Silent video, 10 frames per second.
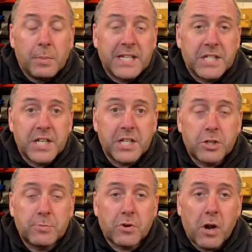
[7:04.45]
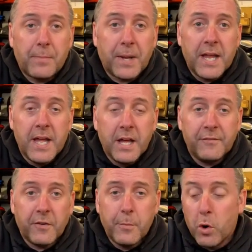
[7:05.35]
Please consider subscribing
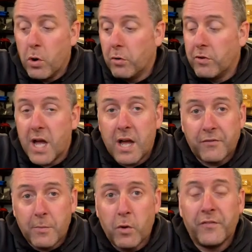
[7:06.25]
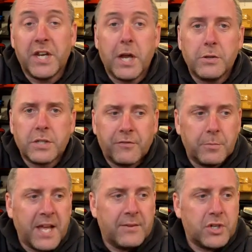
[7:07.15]
for more videos
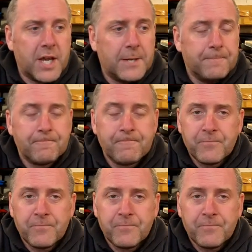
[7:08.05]
from KevShed.